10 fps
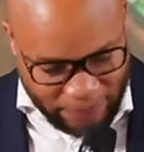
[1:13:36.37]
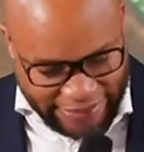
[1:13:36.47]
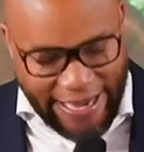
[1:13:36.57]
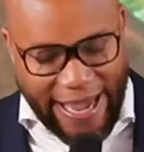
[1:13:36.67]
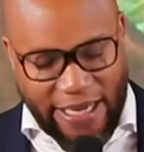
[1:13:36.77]

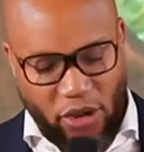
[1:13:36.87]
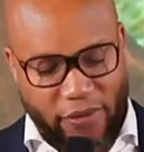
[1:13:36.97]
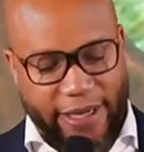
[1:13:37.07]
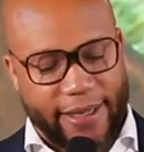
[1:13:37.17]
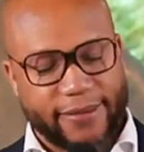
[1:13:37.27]
be
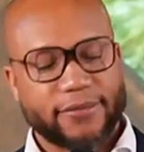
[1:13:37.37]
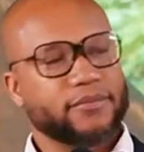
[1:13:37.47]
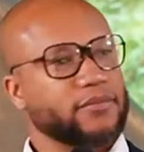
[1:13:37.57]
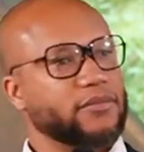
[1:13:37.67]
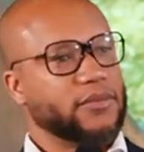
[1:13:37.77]
angry.
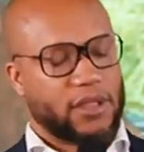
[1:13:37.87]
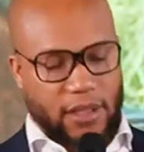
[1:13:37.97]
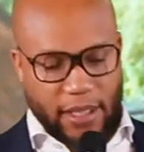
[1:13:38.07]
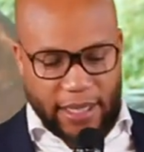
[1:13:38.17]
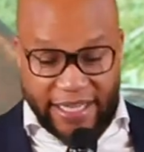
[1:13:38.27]

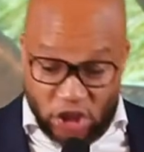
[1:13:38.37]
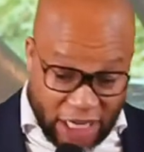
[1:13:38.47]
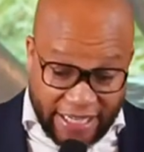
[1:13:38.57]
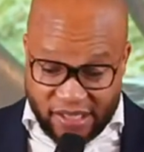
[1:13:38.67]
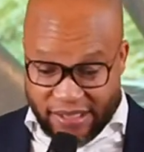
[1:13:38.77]
In
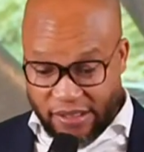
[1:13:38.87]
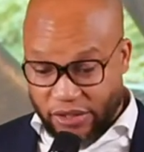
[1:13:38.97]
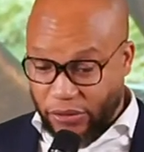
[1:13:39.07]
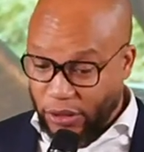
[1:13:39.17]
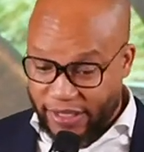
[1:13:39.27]

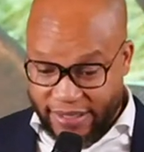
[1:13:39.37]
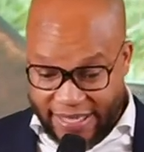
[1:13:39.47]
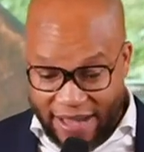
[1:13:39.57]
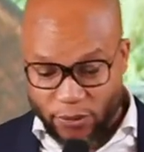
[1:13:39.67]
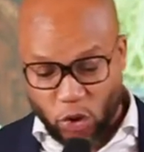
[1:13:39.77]
Genesis
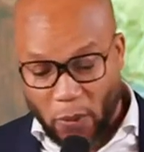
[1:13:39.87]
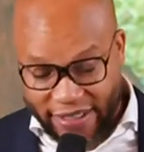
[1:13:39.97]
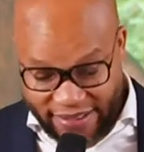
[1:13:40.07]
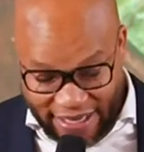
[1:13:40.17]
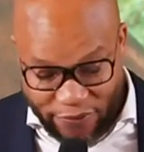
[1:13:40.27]

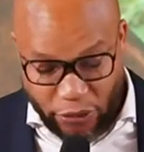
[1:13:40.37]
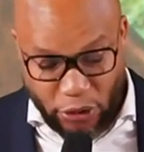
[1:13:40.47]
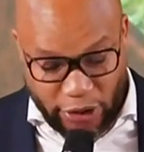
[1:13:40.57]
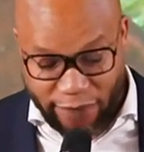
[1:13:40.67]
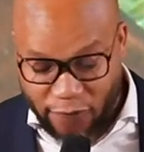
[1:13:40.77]

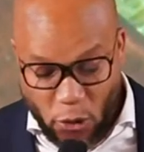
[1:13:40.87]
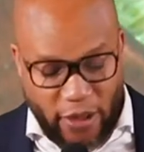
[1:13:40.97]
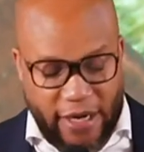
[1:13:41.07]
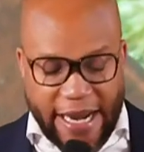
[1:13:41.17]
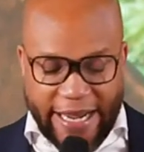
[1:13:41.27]

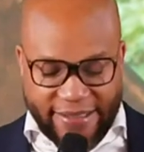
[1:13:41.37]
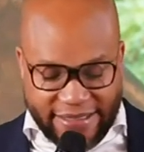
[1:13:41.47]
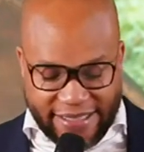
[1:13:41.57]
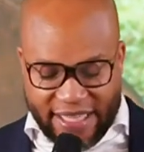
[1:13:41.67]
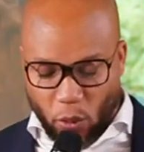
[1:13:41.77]
27:34, it
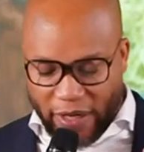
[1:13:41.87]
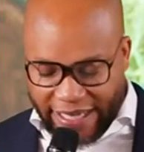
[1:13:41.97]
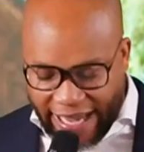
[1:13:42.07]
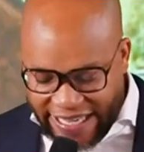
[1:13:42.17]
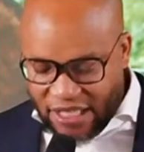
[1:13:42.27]
says that when
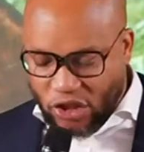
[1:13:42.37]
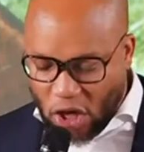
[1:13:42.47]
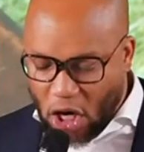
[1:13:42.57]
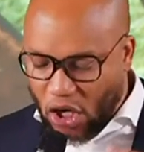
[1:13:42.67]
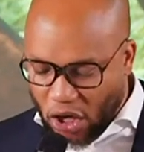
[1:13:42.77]

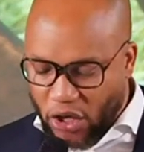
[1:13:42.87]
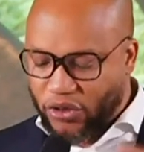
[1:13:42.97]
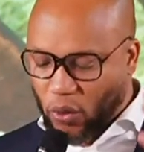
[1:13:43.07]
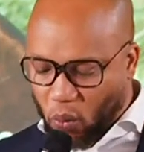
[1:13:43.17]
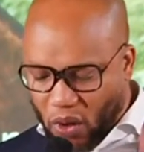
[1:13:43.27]
Esau
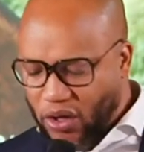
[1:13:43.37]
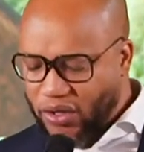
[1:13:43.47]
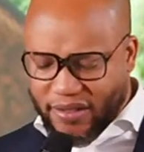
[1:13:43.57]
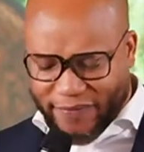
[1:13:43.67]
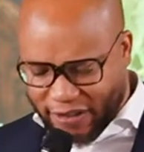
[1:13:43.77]
heard the
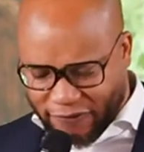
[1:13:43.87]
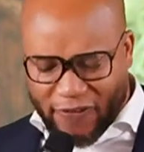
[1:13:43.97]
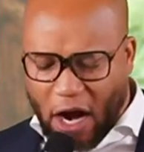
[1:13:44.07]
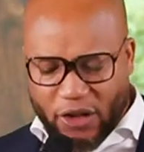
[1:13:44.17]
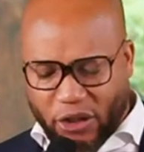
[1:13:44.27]
words of his
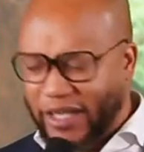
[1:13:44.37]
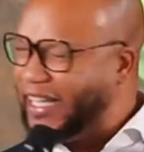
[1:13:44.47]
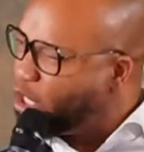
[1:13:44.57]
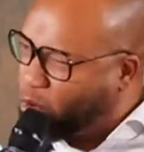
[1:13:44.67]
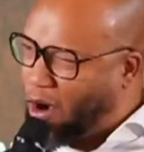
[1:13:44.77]
father,
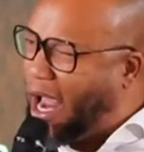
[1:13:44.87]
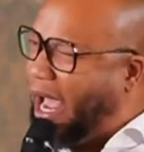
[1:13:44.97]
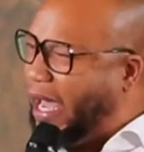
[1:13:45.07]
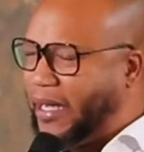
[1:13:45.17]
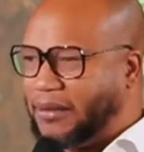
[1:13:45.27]
he
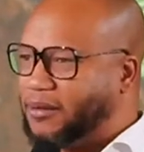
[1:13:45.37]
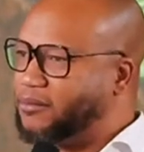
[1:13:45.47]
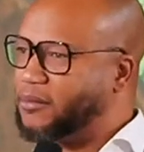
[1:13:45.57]
cried.